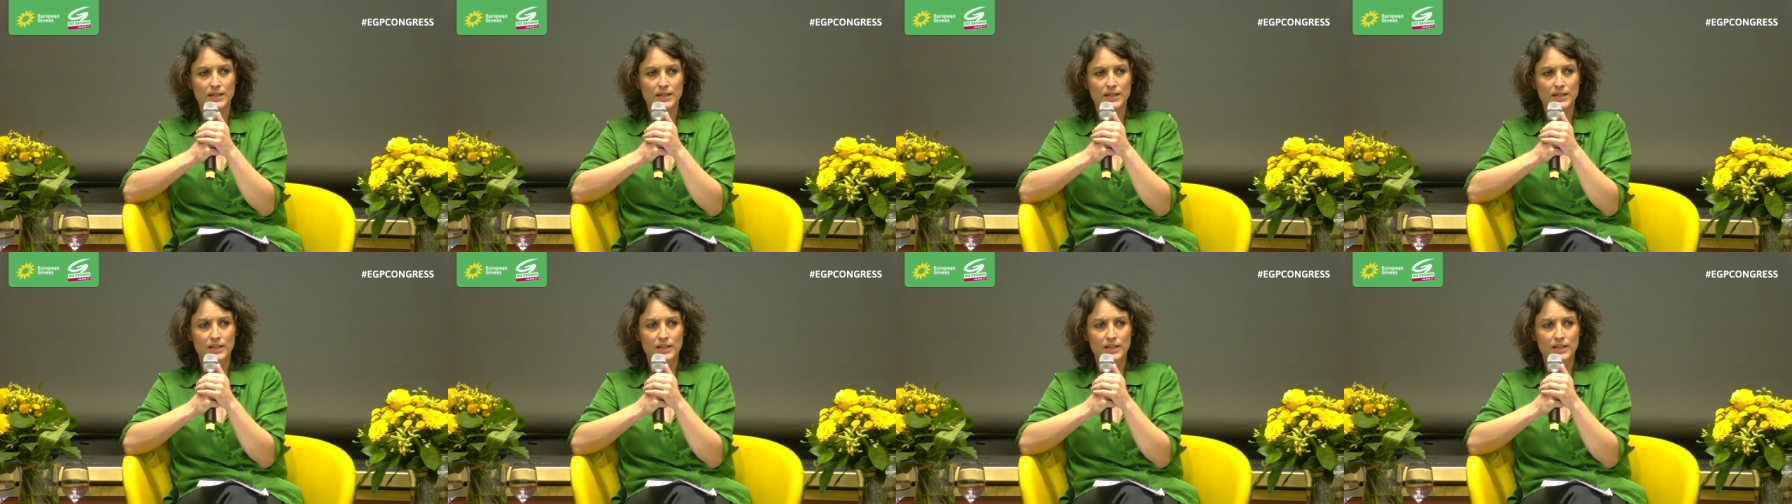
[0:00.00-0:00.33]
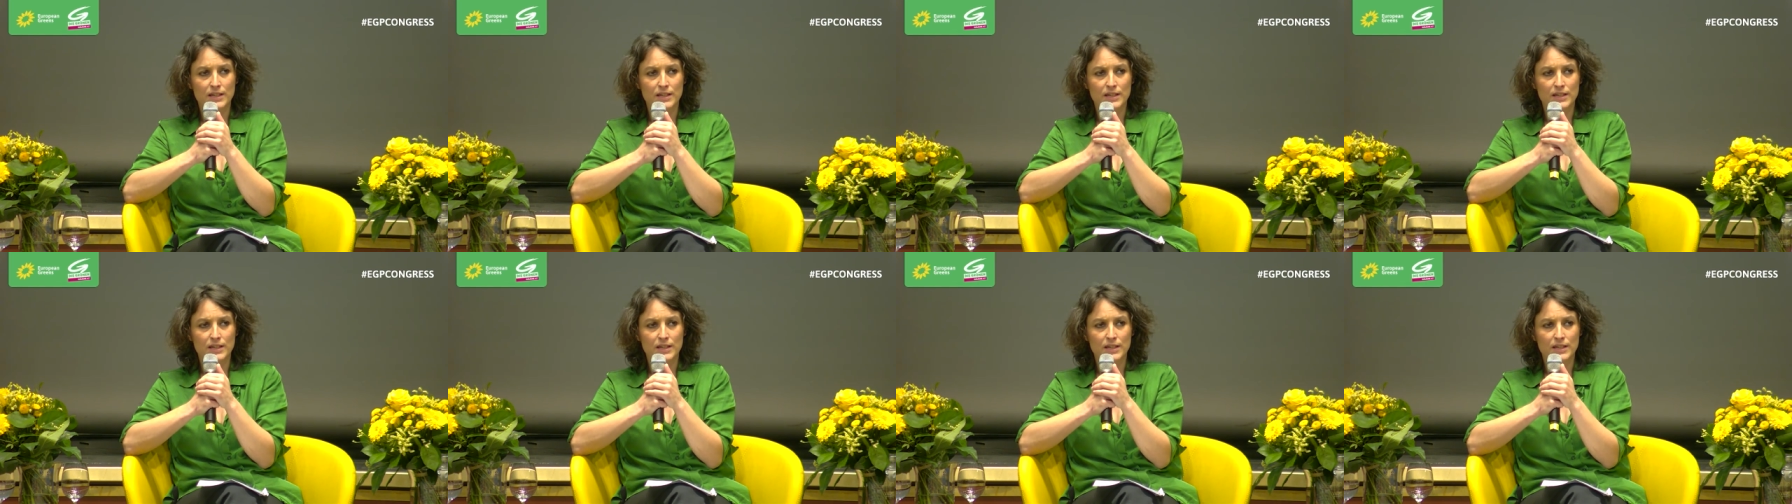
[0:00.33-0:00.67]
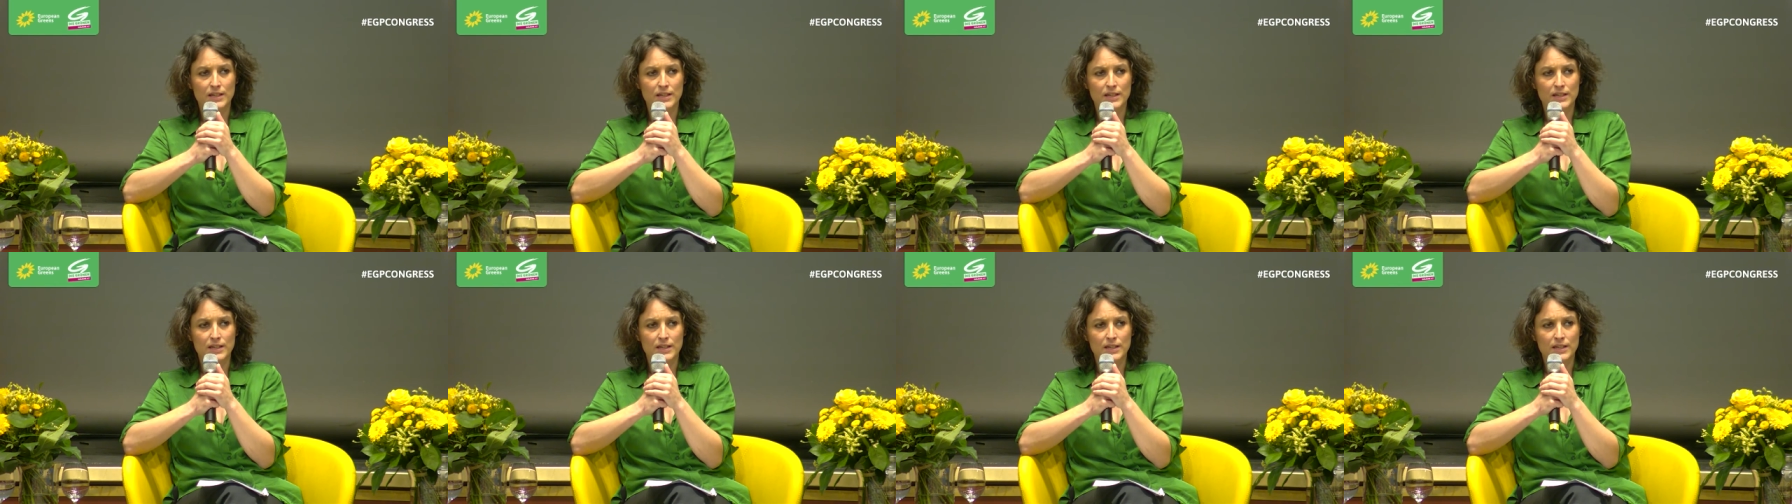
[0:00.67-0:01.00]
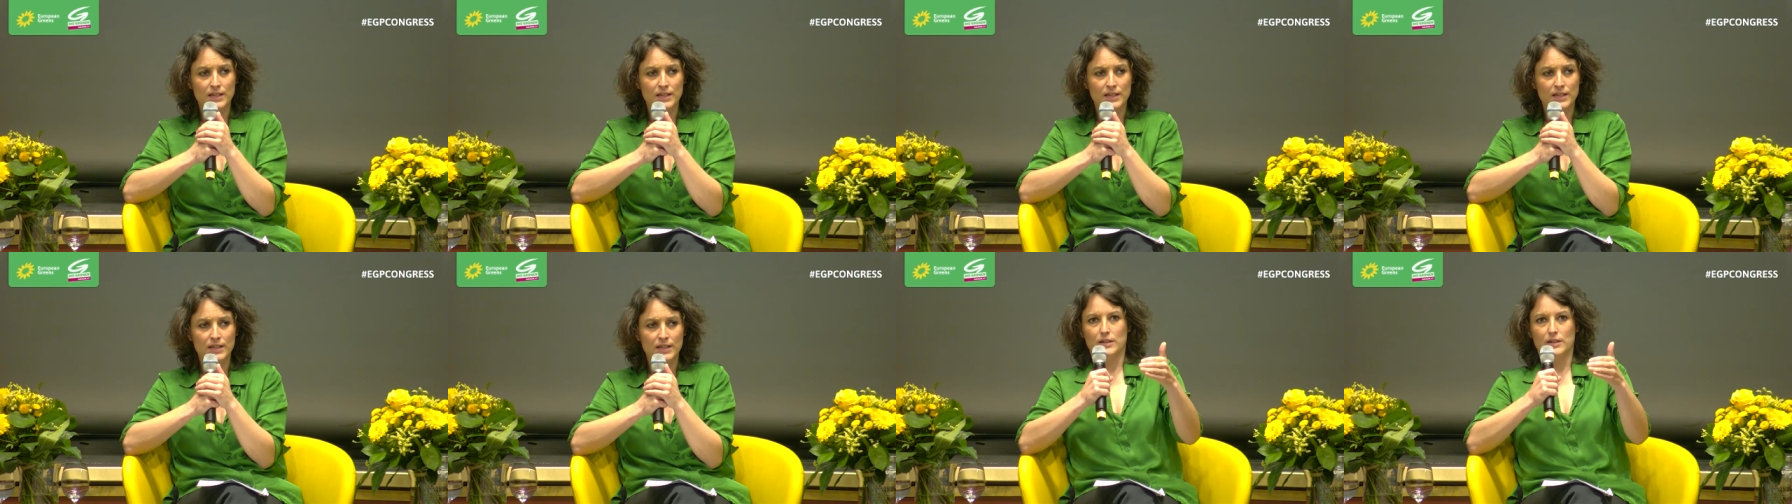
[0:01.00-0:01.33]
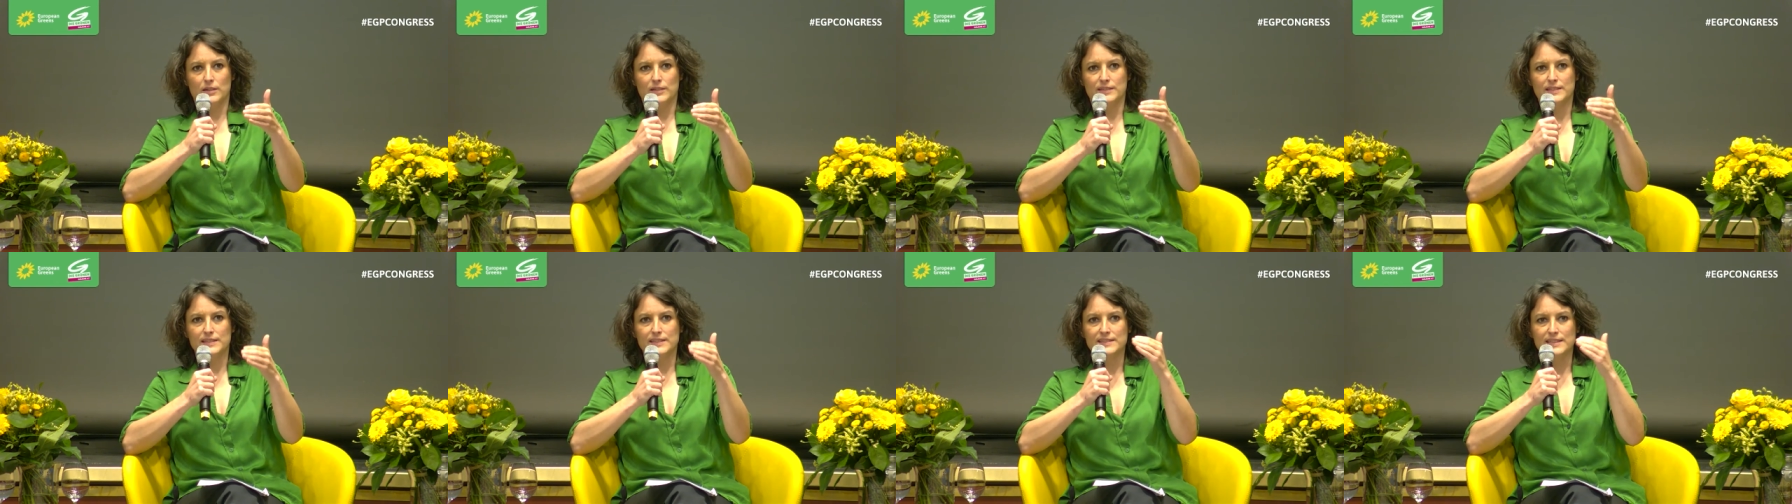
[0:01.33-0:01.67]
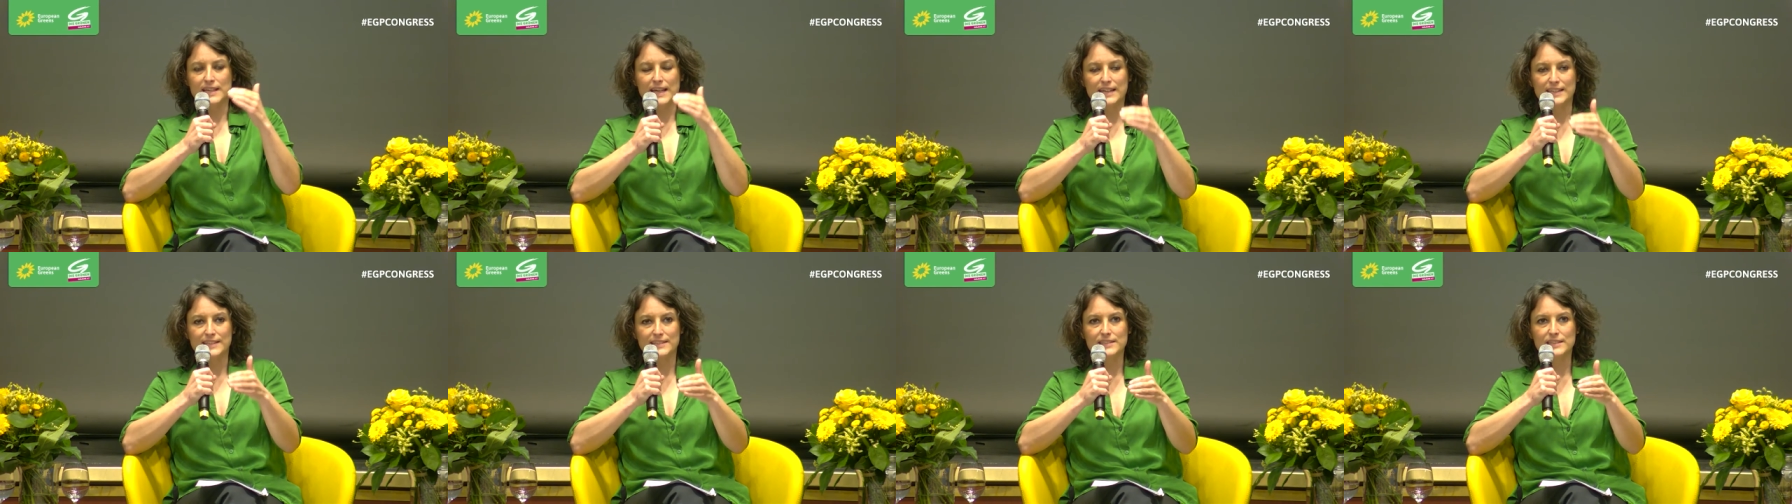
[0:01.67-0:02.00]
But also this
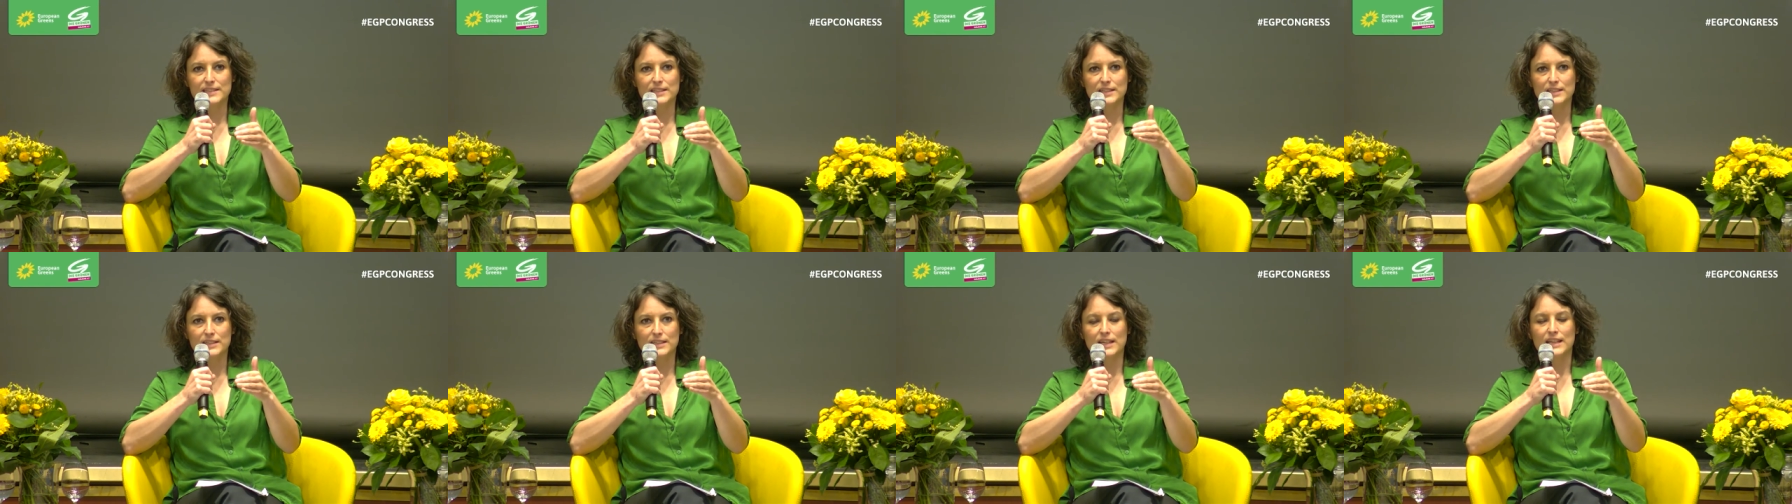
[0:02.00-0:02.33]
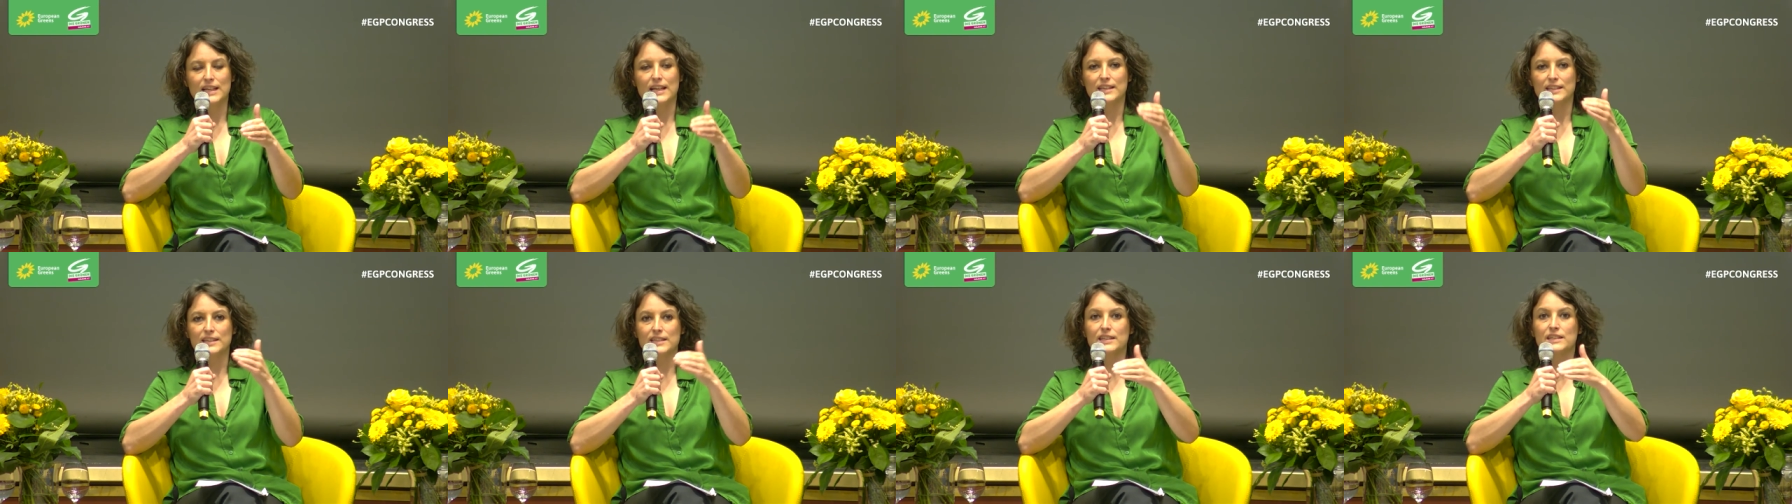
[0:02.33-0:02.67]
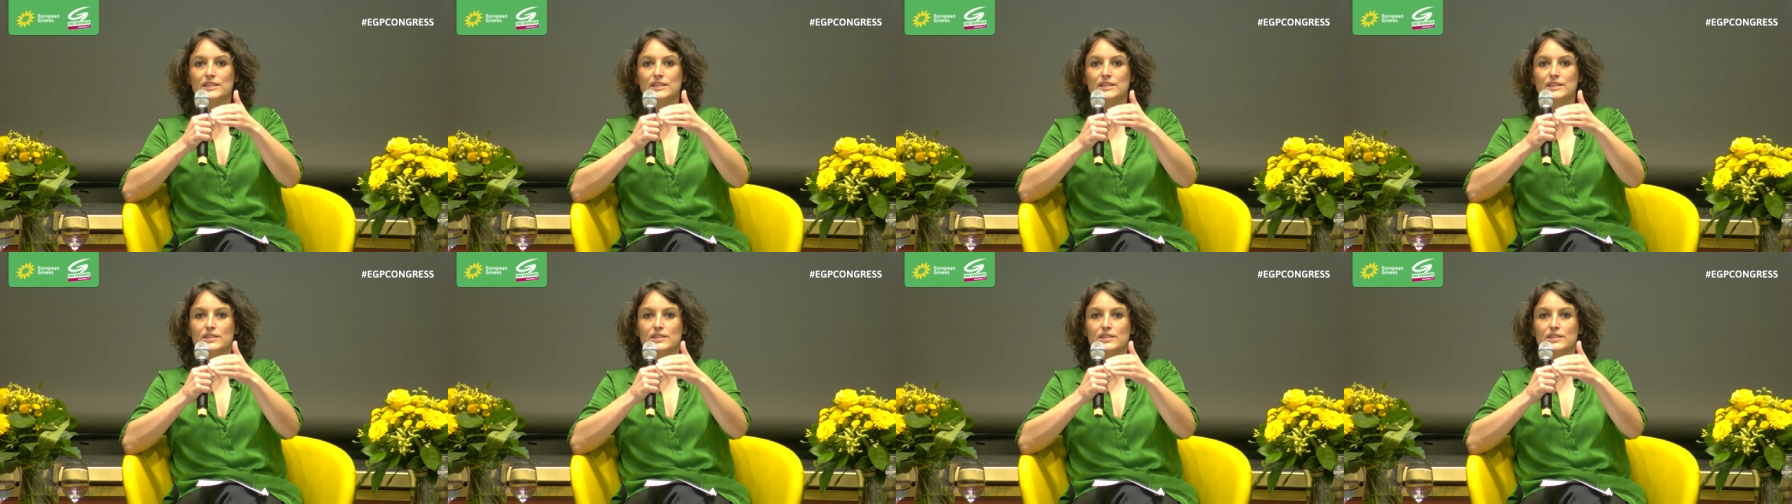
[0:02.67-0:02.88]
idea that I think is